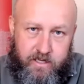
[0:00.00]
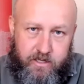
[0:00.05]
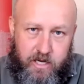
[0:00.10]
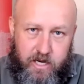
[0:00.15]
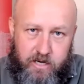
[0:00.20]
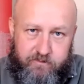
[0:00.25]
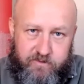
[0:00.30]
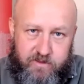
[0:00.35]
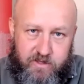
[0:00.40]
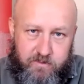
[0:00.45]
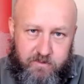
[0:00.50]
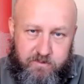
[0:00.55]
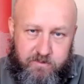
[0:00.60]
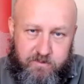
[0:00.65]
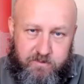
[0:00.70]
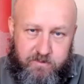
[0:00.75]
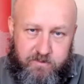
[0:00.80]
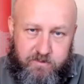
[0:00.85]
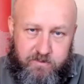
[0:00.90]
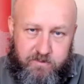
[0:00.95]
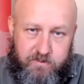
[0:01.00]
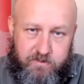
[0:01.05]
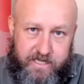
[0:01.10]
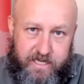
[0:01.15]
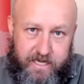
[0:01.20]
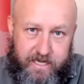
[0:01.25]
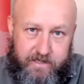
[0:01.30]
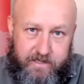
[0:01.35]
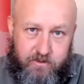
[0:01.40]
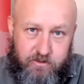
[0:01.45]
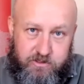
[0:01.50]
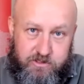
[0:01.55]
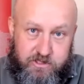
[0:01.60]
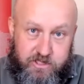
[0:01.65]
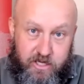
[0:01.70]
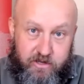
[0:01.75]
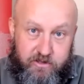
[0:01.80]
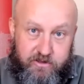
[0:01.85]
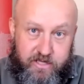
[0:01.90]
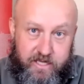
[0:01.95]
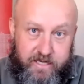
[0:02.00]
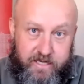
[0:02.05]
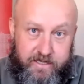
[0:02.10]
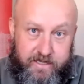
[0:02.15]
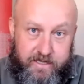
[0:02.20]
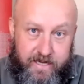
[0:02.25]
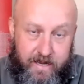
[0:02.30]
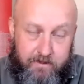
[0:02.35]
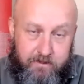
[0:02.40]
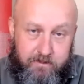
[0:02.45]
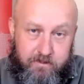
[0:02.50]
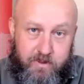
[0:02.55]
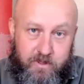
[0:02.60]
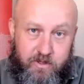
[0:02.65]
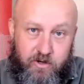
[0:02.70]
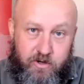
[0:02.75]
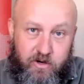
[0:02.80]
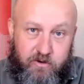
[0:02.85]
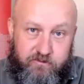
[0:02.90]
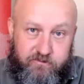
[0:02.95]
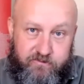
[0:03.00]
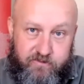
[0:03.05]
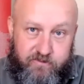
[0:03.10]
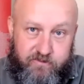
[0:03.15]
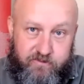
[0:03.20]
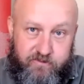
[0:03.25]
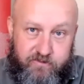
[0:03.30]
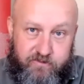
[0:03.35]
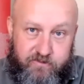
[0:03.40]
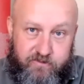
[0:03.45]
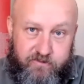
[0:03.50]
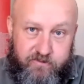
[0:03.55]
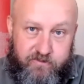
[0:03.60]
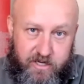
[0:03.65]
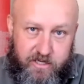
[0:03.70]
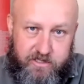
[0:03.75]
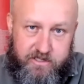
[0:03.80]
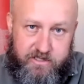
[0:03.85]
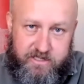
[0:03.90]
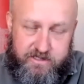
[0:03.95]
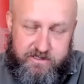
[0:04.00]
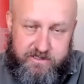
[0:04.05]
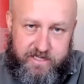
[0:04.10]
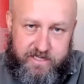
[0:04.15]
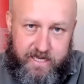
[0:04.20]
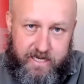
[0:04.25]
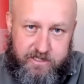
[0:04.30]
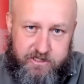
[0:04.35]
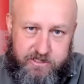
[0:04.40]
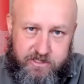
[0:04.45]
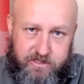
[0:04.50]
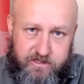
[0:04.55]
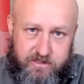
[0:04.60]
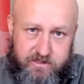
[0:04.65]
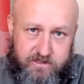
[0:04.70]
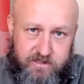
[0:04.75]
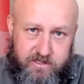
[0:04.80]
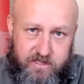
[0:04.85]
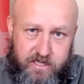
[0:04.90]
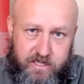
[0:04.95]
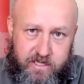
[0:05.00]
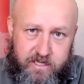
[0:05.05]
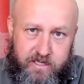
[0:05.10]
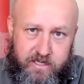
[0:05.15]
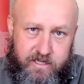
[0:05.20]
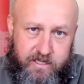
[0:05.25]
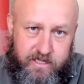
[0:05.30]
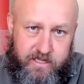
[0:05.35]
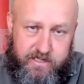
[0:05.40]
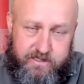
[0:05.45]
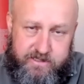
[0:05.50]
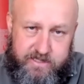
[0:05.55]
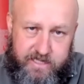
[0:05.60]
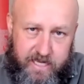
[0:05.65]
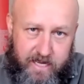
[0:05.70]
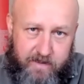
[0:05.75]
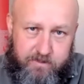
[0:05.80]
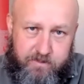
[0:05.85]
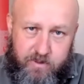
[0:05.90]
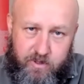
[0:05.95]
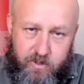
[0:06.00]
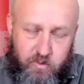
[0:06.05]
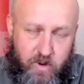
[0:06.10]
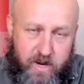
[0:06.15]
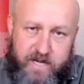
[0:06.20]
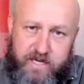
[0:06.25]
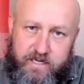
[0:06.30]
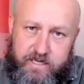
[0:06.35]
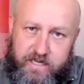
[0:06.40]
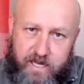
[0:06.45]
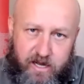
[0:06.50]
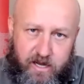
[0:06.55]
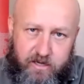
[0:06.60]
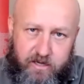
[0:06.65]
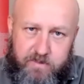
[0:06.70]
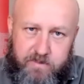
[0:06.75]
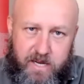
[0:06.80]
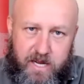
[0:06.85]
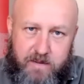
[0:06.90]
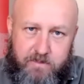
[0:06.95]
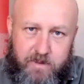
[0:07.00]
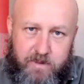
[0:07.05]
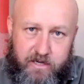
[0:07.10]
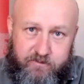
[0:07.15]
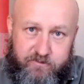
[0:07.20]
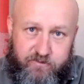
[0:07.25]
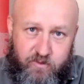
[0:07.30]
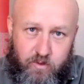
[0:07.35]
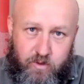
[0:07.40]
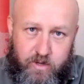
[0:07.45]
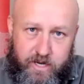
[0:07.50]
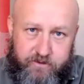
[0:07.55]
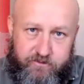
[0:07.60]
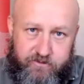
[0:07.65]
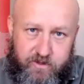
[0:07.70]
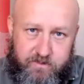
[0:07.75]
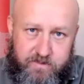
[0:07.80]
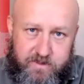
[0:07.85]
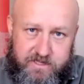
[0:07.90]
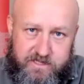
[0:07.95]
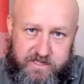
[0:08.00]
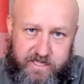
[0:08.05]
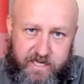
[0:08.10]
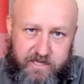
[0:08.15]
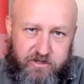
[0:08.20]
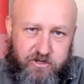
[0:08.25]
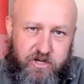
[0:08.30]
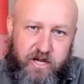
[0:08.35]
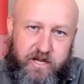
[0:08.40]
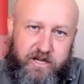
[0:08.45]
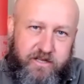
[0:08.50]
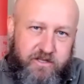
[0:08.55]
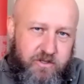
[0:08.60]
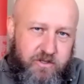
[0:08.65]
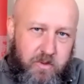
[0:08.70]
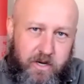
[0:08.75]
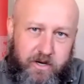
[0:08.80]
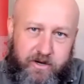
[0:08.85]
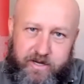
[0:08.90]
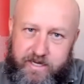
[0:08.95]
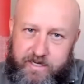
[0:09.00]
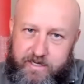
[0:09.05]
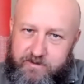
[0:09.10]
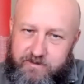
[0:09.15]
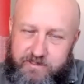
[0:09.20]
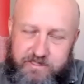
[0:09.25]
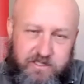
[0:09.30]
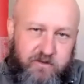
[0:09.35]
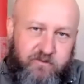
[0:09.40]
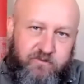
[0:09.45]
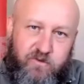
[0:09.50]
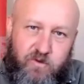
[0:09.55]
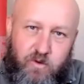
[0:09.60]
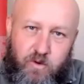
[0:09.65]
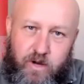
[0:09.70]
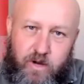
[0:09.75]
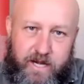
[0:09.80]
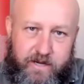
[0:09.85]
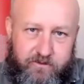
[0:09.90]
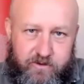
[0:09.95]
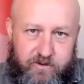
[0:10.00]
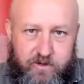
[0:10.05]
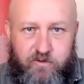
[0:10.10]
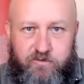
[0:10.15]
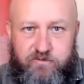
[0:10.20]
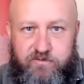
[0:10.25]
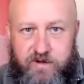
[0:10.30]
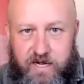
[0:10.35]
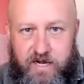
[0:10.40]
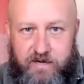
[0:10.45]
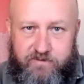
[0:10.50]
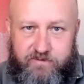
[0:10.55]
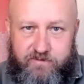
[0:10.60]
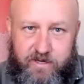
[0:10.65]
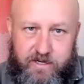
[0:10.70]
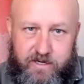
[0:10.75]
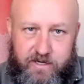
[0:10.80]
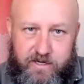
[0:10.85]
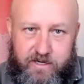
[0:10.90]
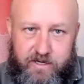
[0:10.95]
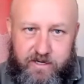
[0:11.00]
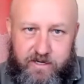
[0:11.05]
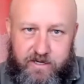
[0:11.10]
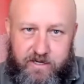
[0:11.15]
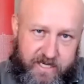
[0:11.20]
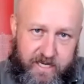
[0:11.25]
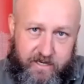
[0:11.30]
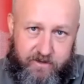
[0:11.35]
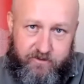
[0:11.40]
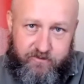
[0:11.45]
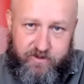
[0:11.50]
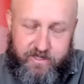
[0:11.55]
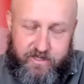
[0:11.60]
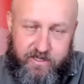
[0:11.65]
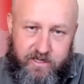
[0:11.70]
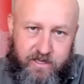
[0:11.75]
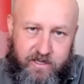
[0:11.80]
over the past decade or so, the number of violent protest actions is up on one count by about 400%. You don't need to worry it's at 400 or 500 or 300.